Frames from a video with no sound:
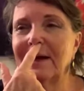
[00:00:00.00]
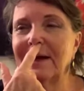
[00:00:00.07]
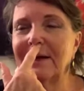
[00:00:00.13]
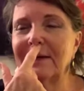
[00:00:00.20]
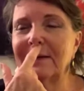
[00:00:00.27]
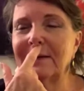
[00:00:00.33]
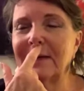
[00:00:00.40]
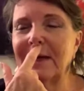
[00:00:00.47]

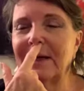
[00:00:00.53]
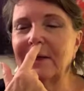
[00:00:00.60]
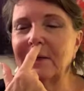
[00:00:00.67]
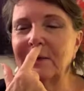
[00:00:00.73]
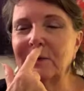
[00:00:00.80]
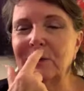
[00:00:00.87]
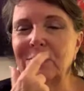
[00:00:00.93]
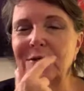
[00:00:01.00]
And I
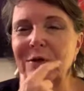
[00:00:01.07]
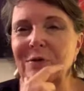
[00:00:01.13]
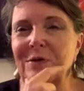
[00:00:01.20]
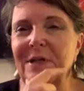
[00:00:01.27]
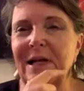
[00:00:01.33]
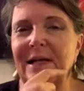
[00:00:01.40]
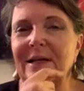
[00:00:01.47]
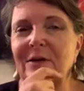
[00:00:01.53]
can also
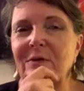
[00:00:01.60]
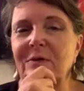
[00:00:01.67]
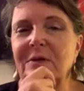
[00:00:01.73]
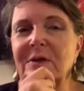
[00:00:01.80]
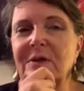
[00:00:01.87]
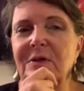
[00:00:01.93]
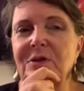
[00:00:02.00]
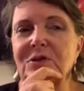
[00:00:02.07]
tell you
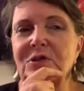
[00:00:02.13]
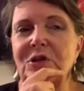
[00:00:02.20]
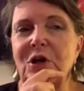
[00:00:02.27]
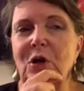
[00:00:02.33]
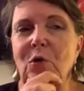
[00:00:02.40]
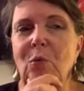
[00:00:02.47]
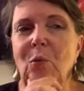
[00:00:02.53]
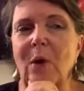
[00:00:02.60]
that there's
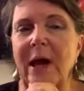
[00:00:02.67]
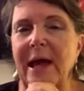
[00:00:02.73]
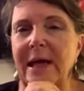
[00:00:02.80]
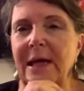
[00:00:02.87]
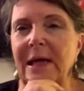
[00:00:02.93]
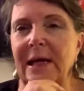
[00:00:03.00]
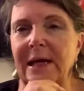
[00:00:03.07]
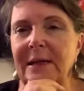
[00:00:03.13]
no
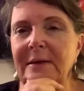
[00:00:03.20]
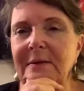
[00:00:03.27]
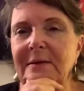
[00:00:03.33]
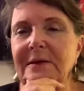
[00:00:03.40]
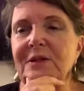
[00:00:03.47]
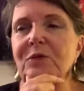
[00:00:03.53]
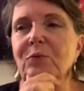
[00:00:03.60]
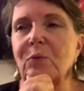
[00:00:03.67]
way in
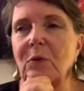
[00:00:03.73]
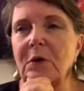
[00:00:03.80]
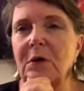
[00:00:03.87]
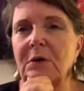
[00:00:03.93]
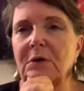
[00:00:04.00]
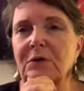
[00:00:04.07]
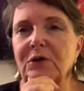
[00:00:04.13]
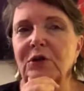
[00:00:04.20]
this
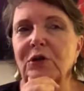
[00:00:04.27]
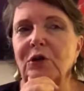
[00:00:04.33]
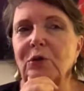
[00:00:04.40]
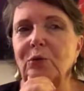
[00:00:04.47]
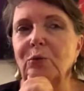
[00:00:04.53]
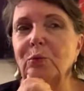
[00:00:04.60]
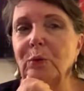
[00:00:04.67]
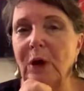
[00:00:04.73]
world that
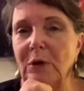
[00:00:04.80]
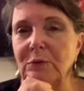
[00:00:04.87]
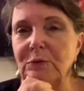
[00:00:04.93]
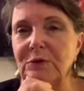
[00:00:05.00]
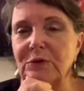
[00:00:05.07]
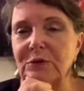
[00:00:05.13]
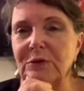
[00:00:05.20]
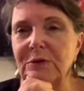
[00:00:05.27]
you
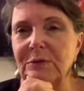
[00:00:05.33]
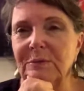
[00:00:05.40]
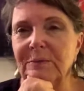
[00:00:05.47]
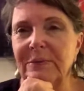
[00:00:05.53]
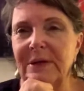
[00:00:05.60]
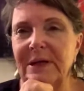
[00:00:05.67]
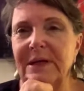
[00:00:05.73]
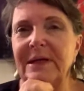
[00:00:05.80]
won't
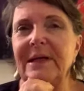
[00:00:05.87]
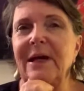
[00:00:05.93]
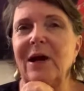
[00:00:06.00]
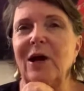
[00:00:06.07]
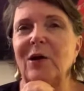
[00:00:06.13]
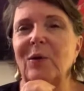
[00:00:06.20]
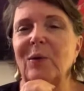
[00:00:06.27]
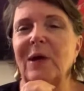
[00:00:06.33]
be
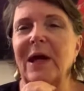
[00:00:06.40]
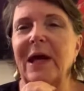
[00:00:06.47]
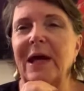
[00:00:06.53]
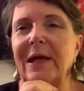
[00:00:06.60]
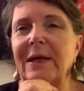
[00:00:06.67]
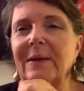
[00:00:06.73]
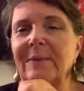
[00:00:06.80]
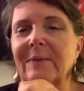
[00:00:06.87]
okay.